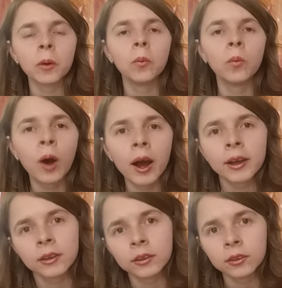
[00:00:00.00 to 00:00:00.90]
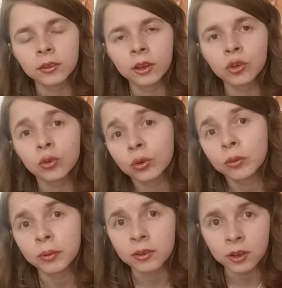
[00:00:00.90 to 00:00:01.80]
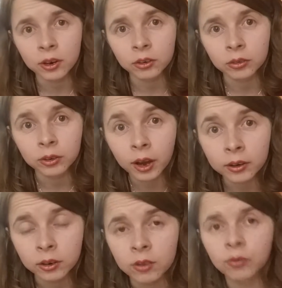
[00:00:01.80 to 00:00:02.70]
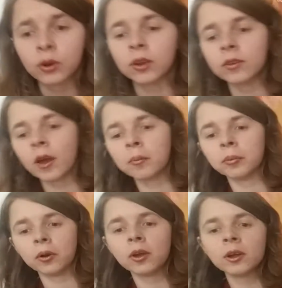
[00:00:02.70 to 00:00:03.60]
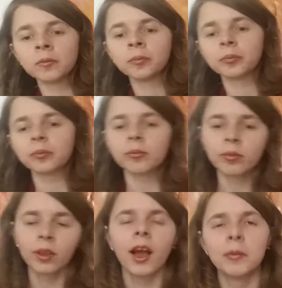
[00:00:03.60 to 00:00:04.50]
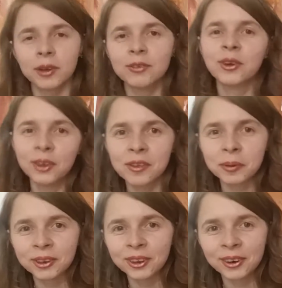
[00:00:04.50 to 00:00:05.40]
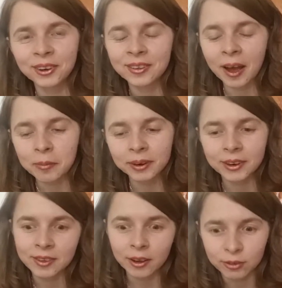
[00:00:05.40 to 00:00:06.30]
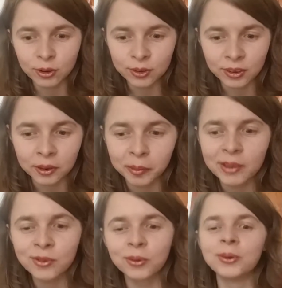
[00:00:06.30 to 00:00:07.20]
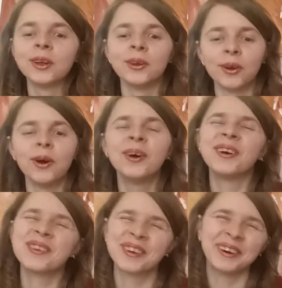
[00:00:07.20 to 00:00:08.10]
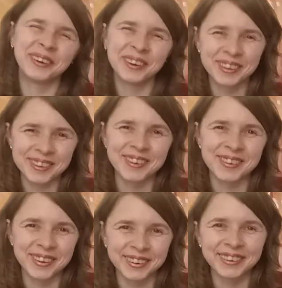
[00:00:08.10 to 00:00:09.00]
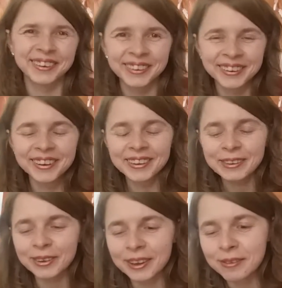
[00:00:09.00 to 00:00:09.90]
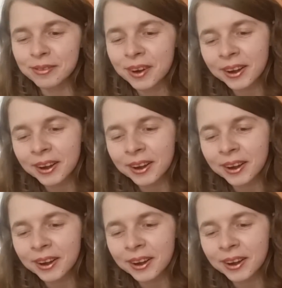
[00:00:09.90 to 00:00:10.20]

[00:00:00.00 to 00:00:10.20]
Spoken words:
why they shouldn't be scared of the darkness, for example. I'm giving you this particular example because I've used it in my story, so it's easier to give.